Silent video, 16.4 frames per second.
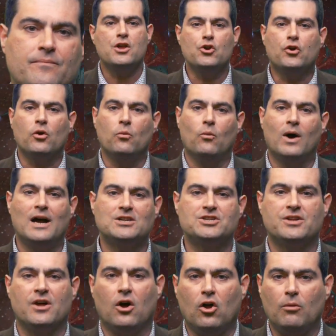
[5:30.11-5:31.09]
You can
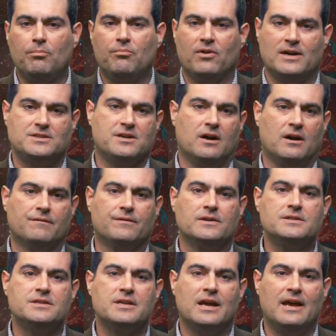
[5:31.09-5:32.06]
watch the whole press
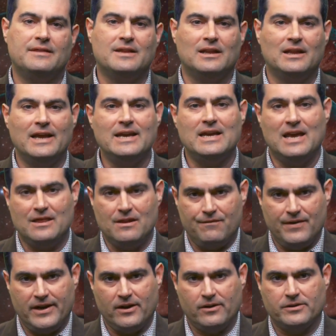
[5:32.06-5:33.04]
conference at the link in the
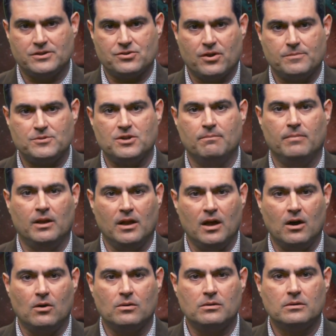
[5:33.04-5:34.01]
video description
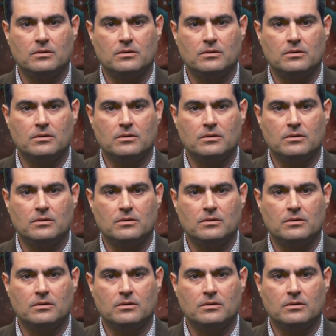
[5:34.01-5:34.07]
below.